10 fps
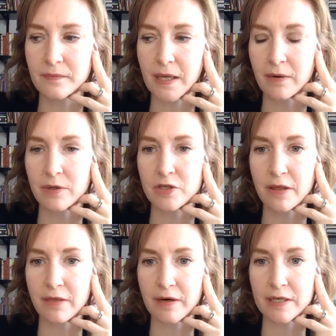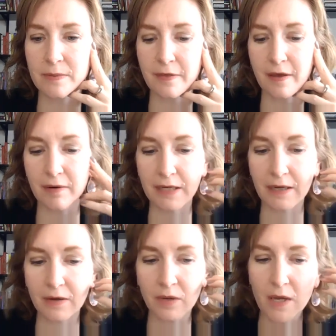I don't want to try to theorize about that right
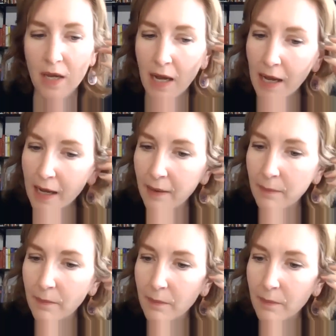now.